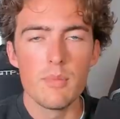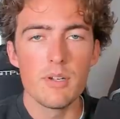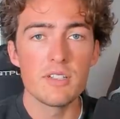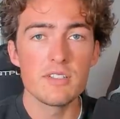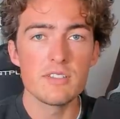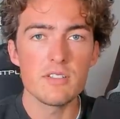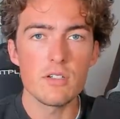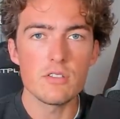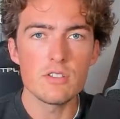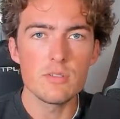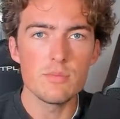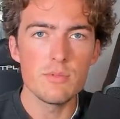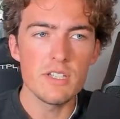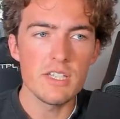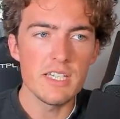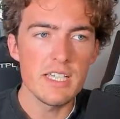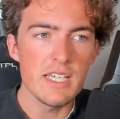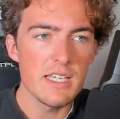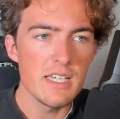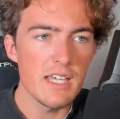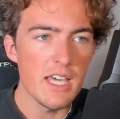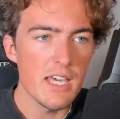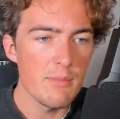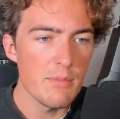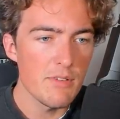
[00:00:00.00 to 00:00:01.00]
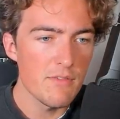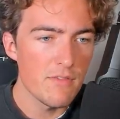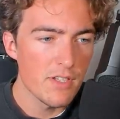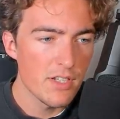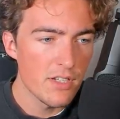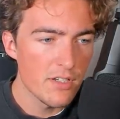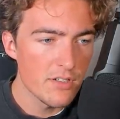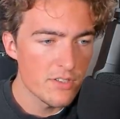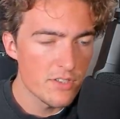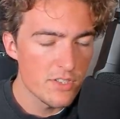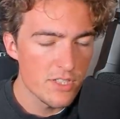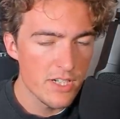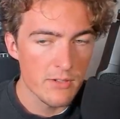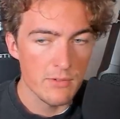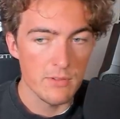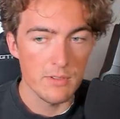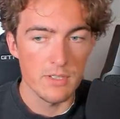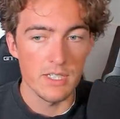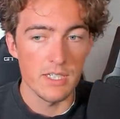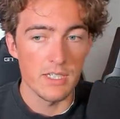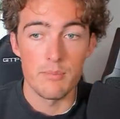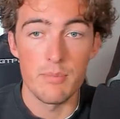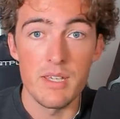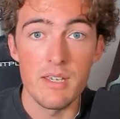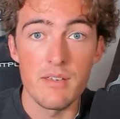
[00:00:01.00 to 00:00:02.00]
Because ultimately in gaming videos
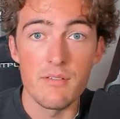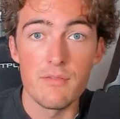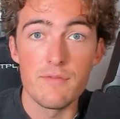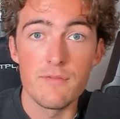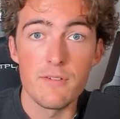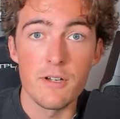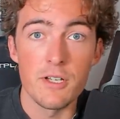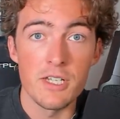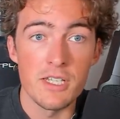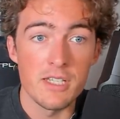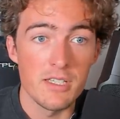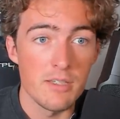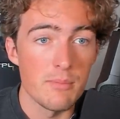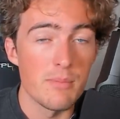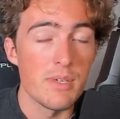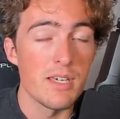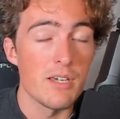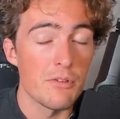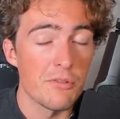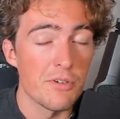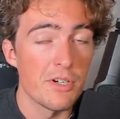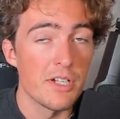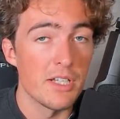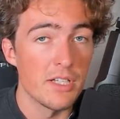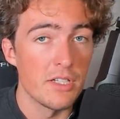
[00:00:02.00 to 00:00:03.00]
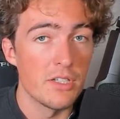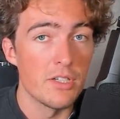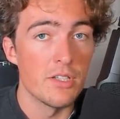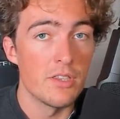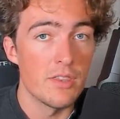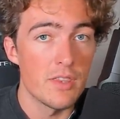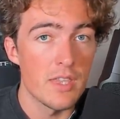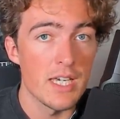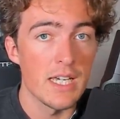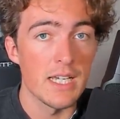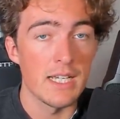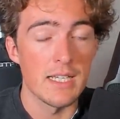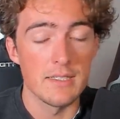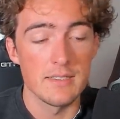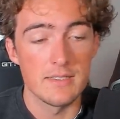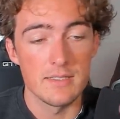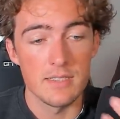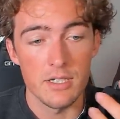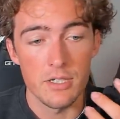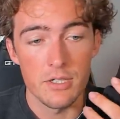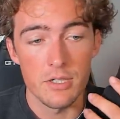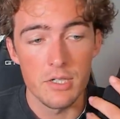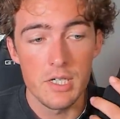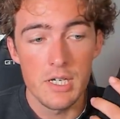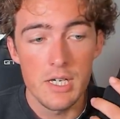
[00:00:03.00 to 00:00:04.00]
generally, being funny can be a really good thing.
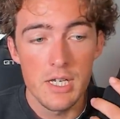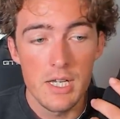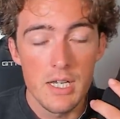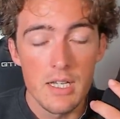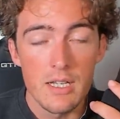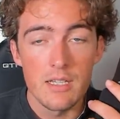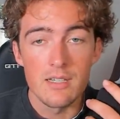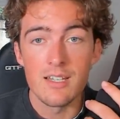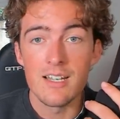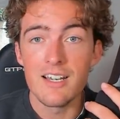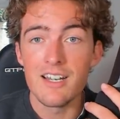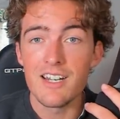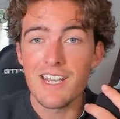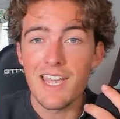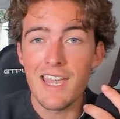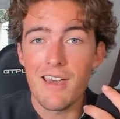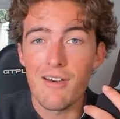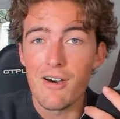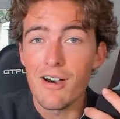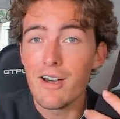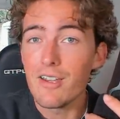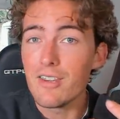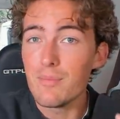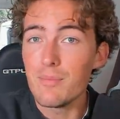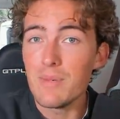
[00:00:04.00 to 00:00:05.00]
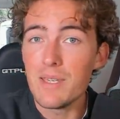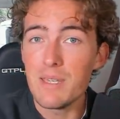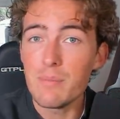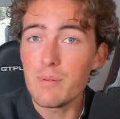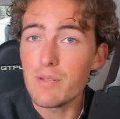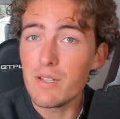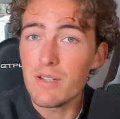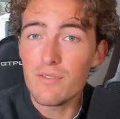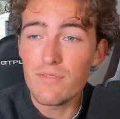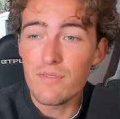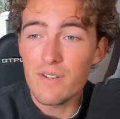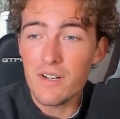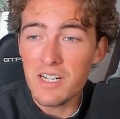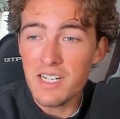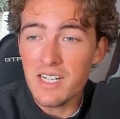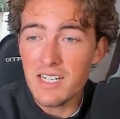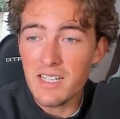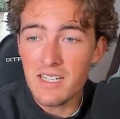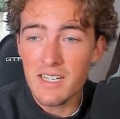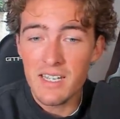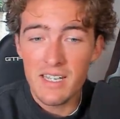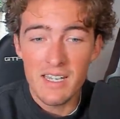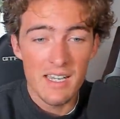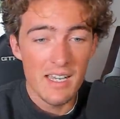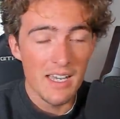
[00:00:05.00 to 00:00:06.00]
So learning how other people are funny
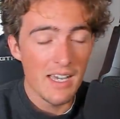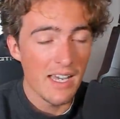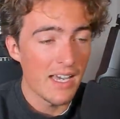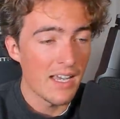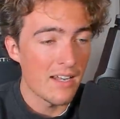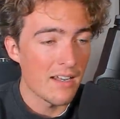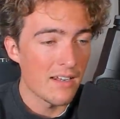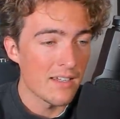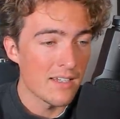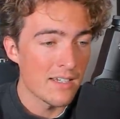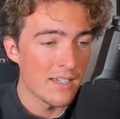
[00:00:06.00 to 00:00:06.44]
and